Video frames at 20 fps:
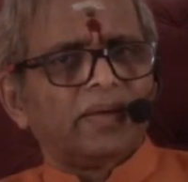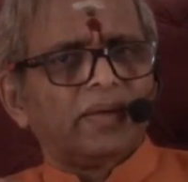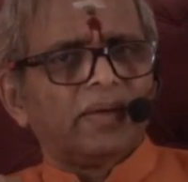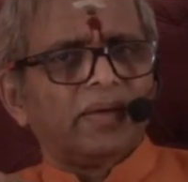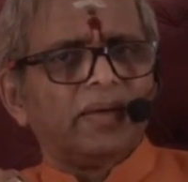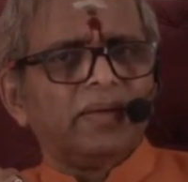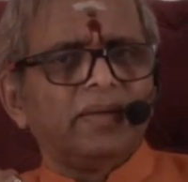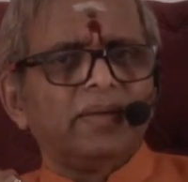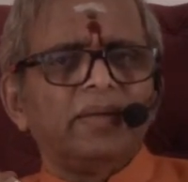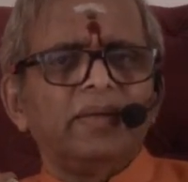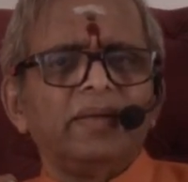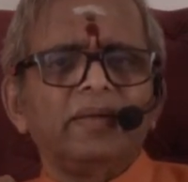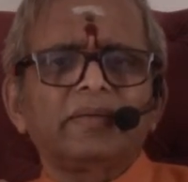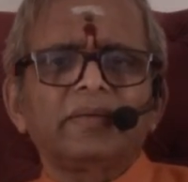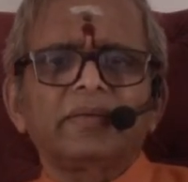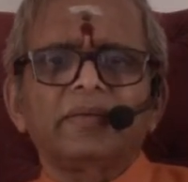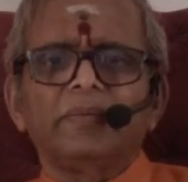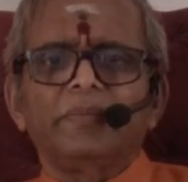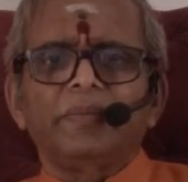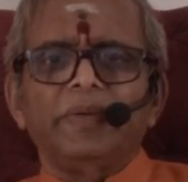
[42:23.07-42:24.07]
In
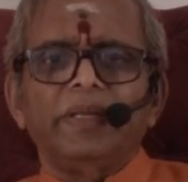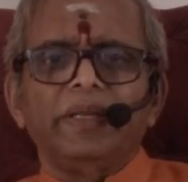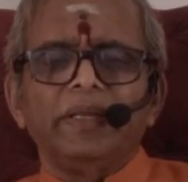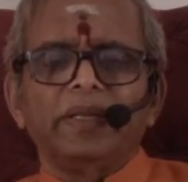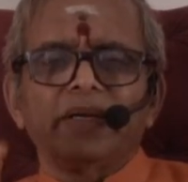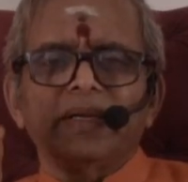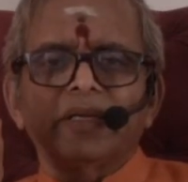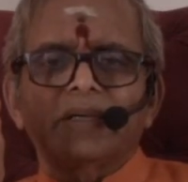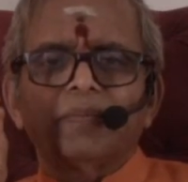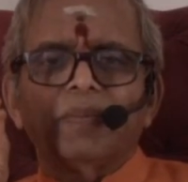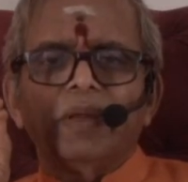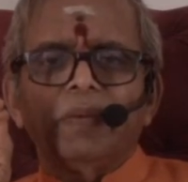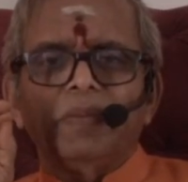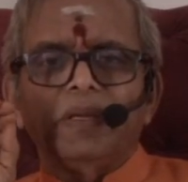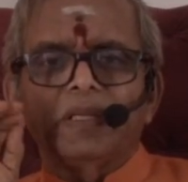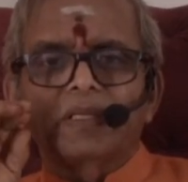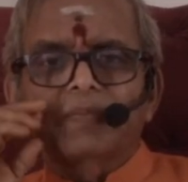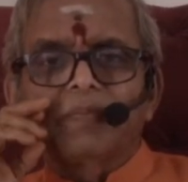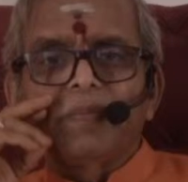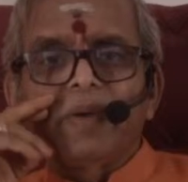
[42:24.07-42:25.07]
literal meaning, it may
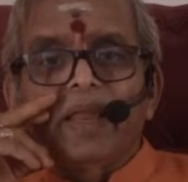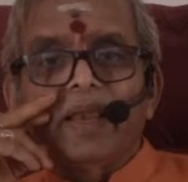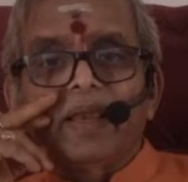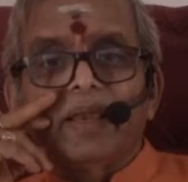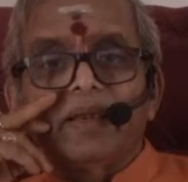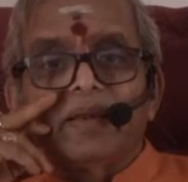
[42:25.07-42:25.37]
be smell.